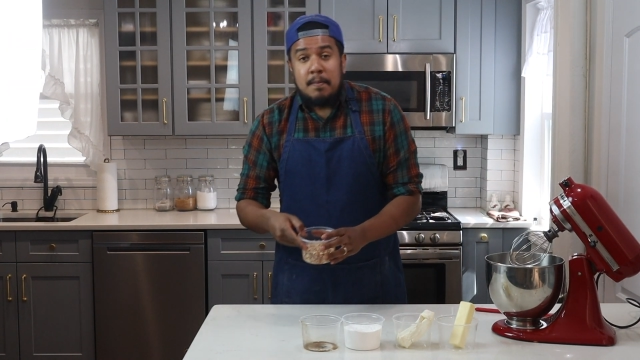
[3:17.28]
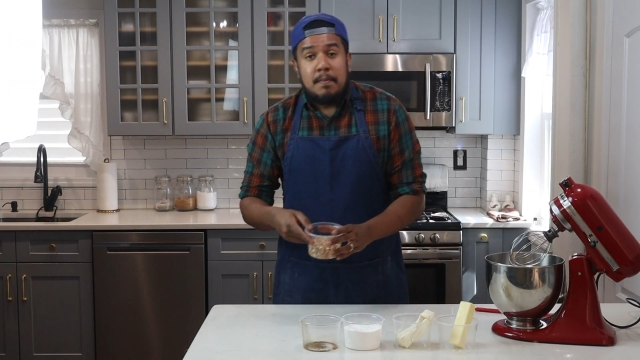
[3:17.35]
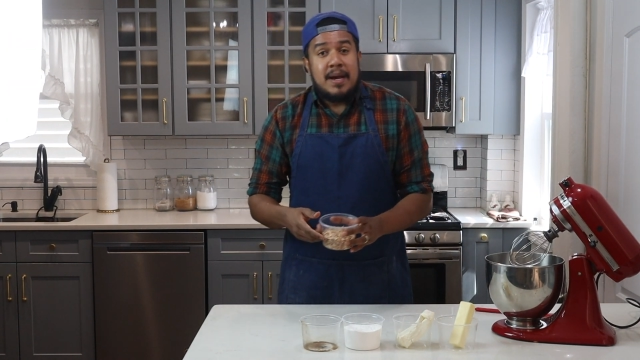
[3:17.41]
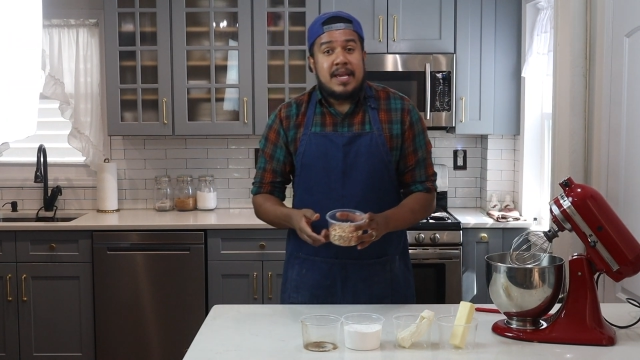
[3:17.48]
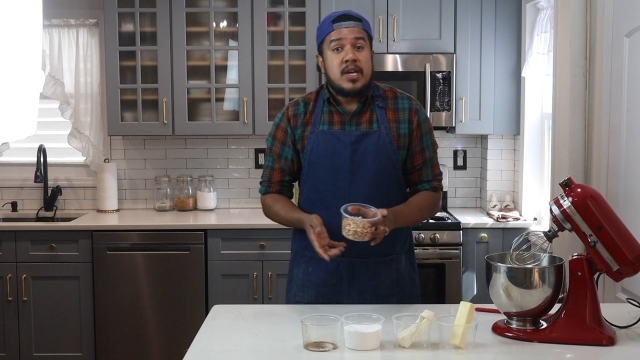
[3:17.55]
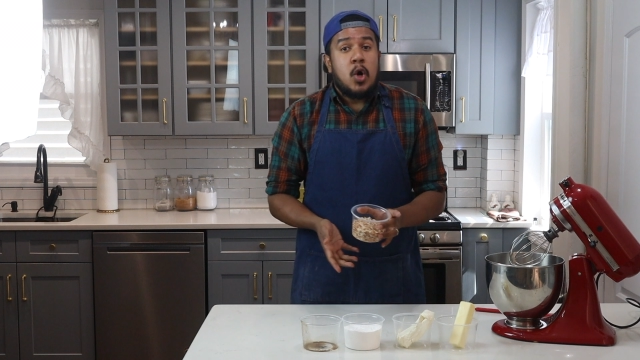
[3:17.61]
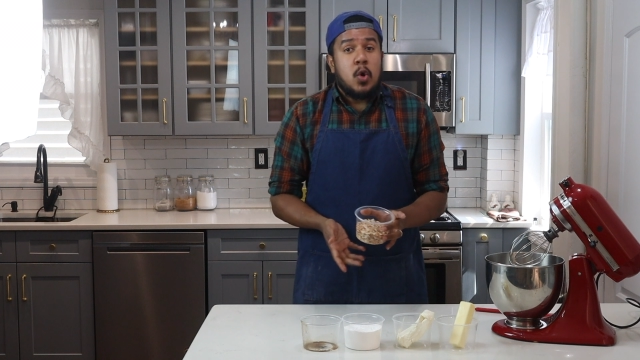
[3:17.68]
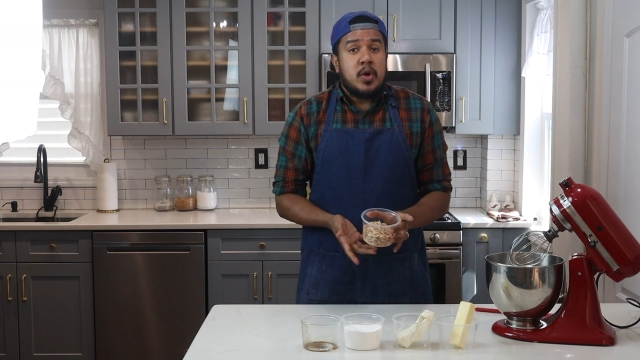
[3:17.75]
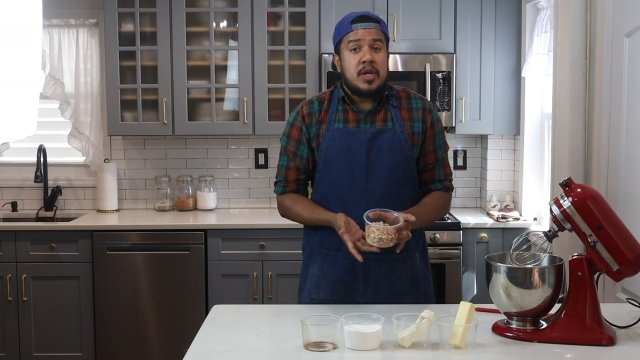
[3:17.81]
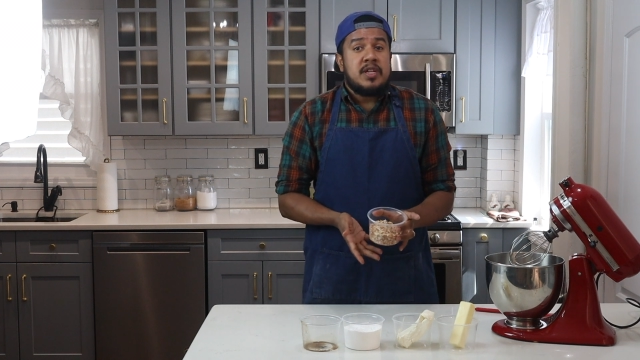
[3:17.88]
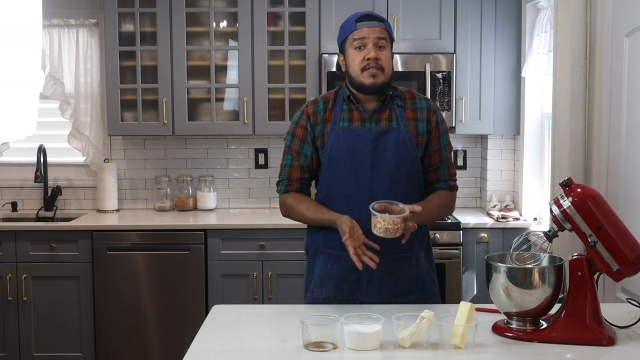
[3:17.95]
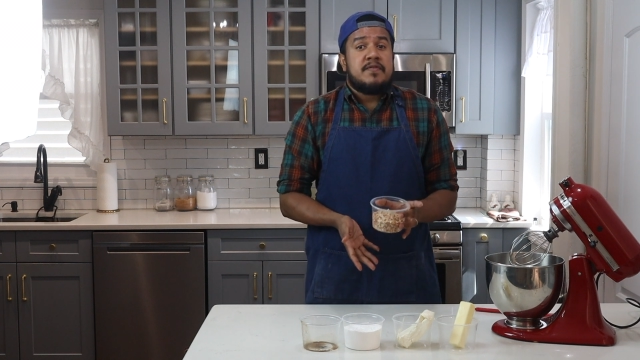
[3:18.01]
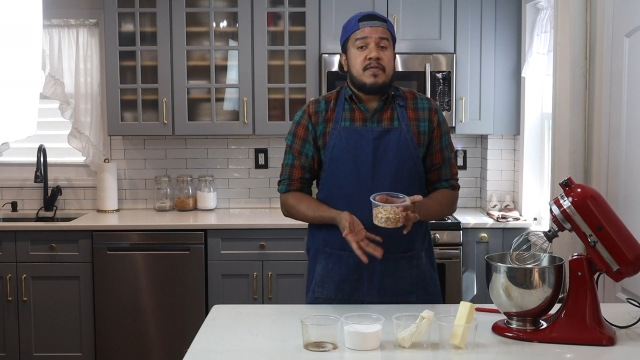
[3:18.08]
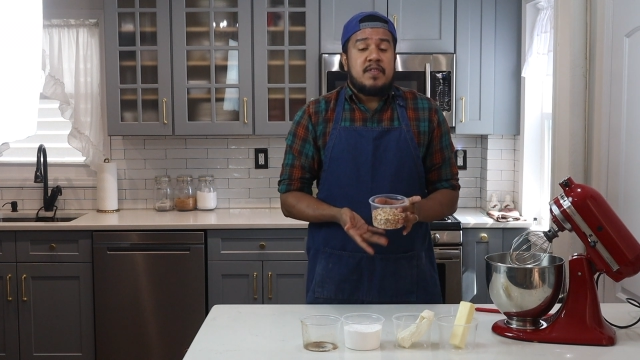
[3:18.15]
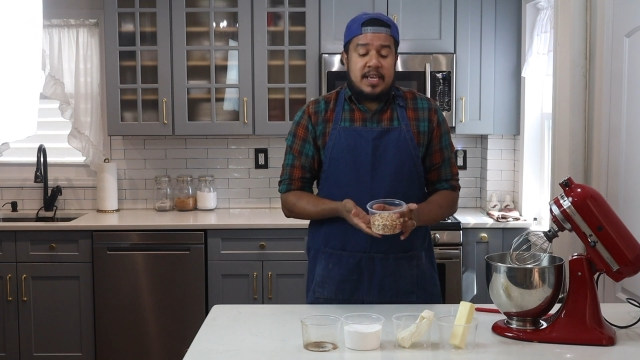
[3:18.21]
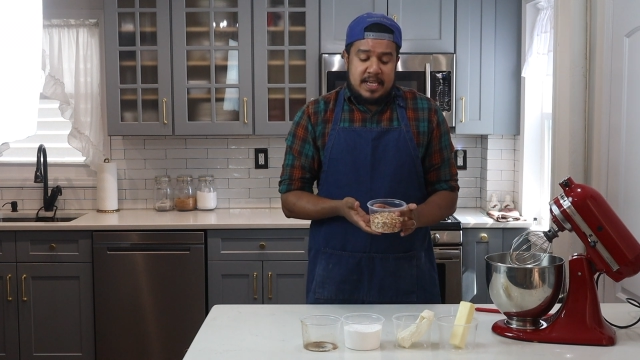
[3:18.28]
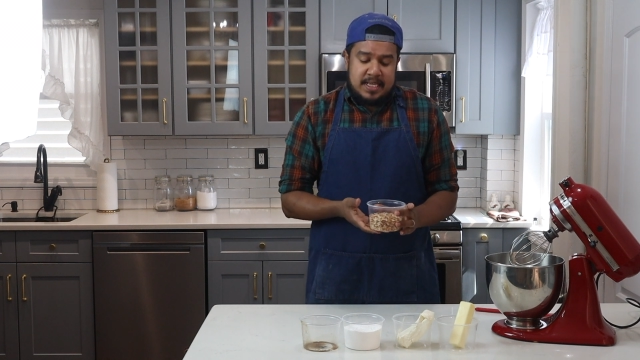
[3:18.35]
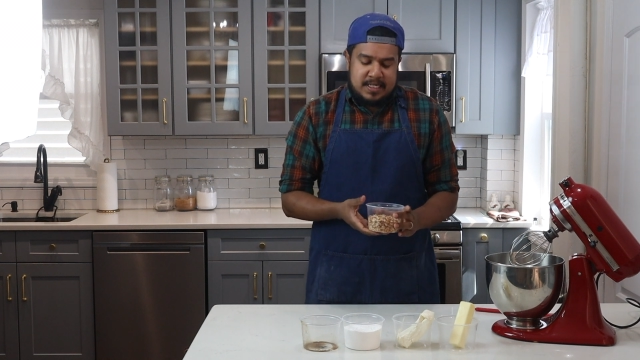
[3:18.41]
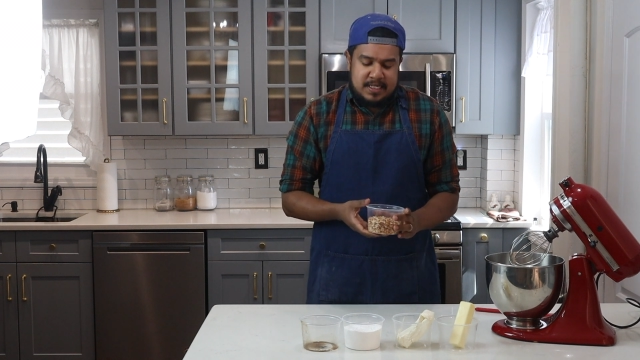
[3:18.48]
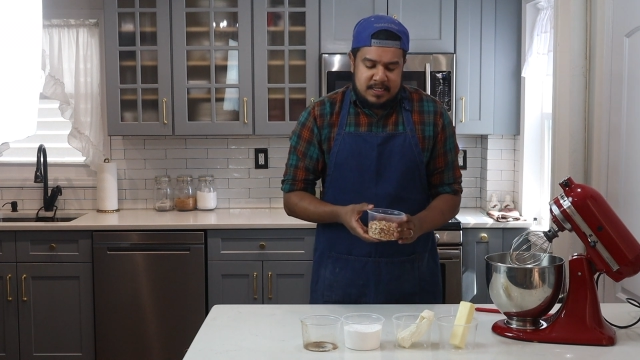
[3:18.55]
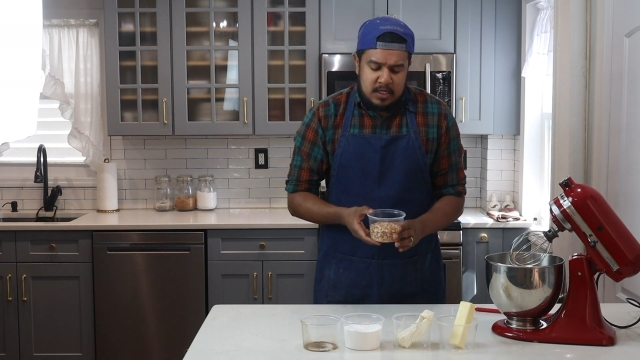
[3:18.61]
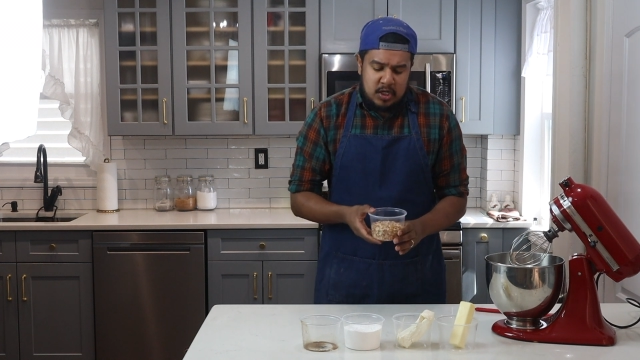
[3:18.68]
my coconut
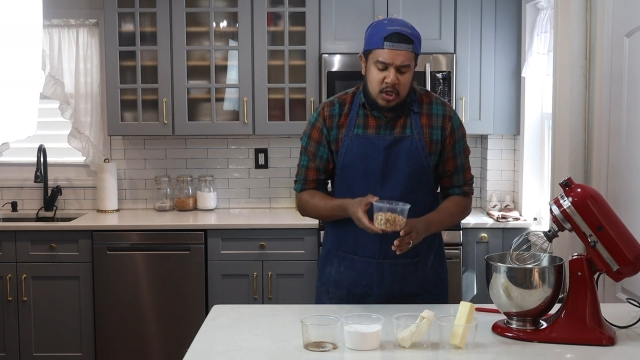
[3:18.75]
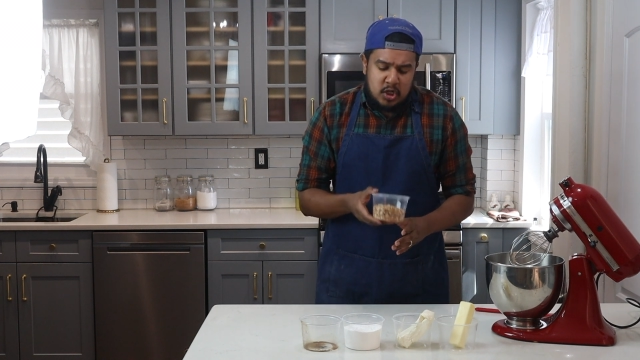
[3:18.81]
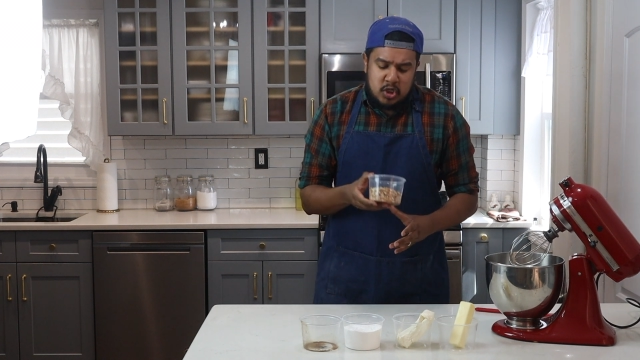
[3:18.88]
flakes.